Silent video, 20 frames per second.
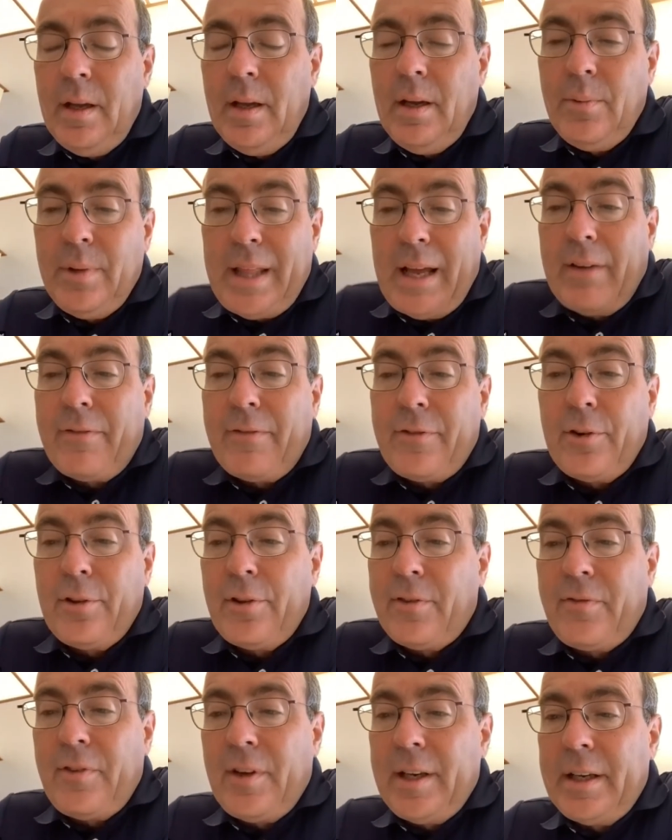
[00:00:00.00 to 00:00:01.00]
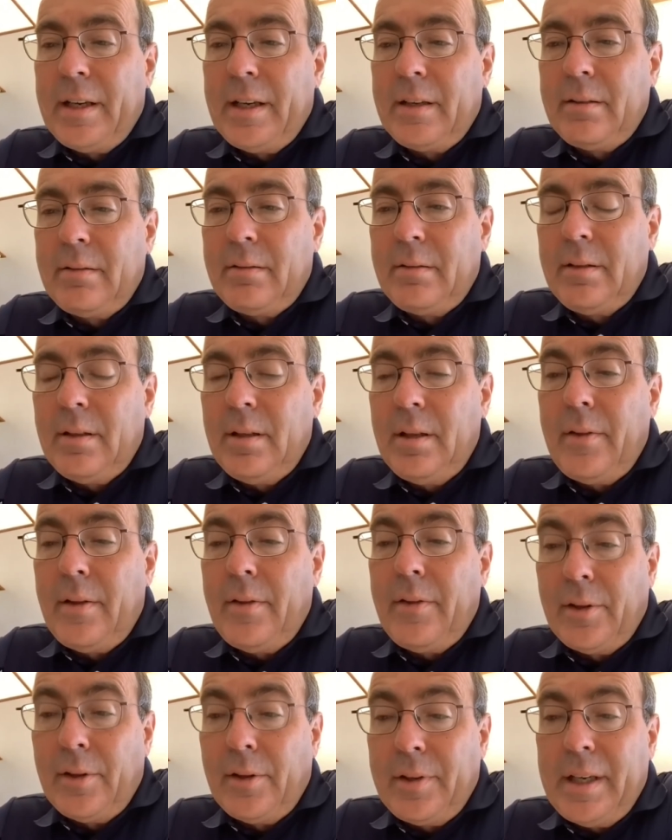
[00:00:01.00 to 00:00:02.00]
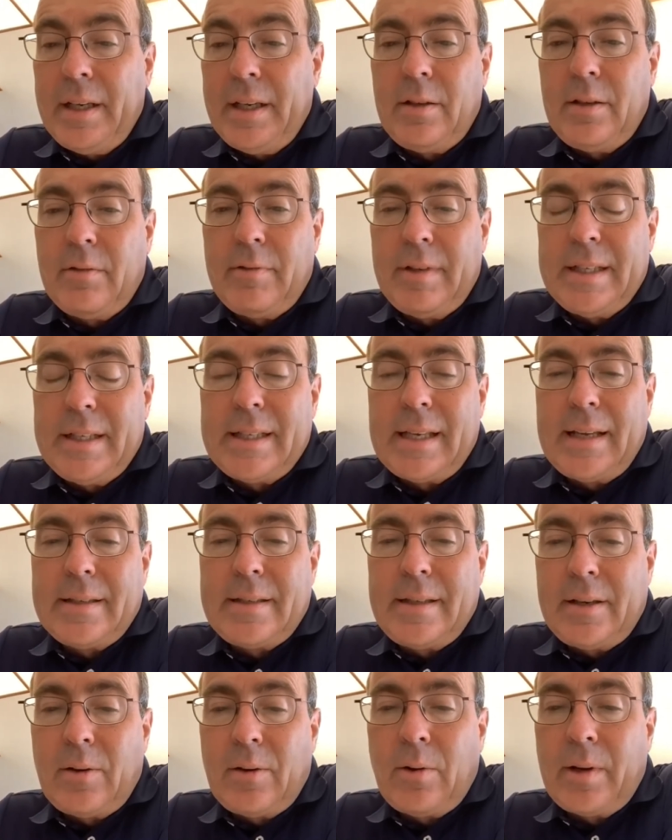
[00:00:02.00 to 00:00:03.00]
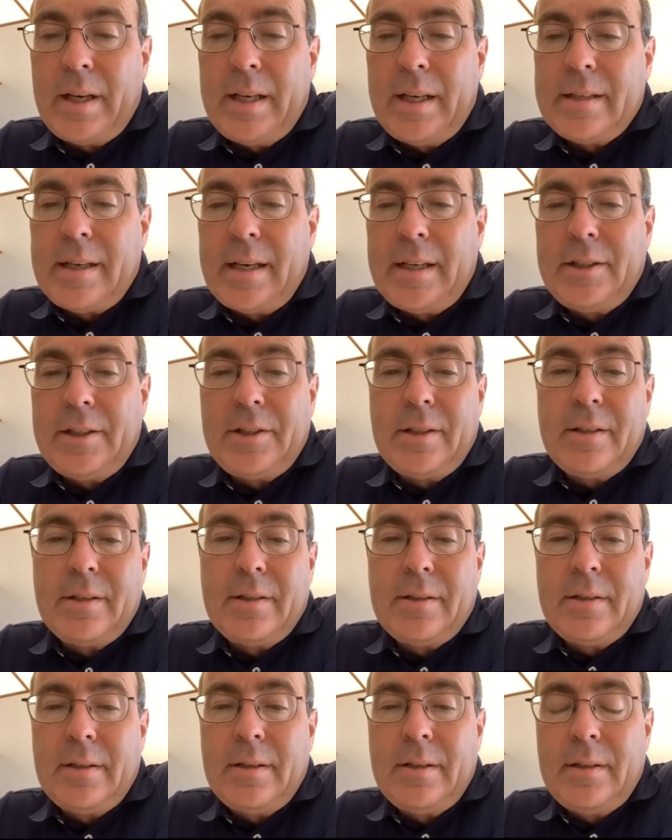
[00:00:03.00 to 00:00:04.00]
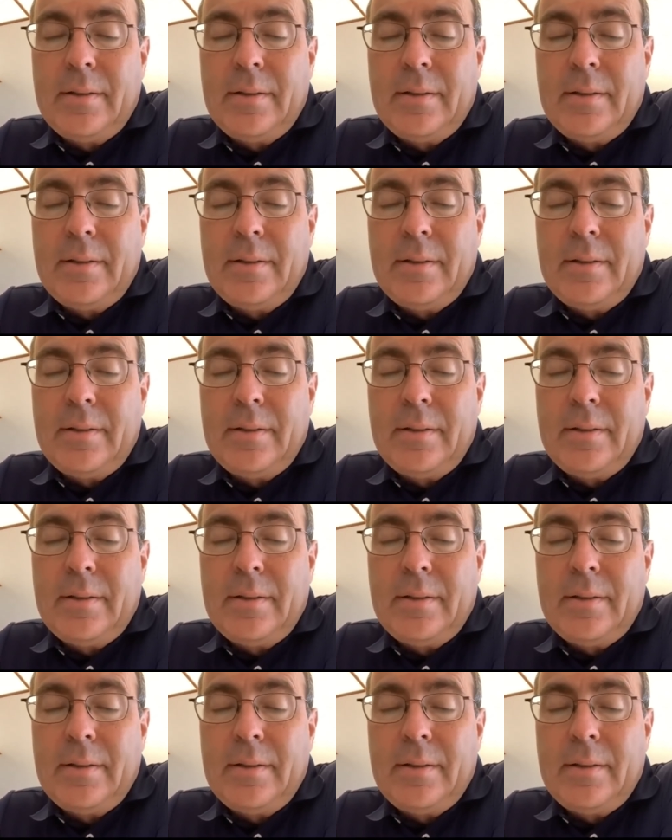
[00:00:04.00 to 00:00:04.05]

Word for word: Without further funding, they'll need to resize their organizations.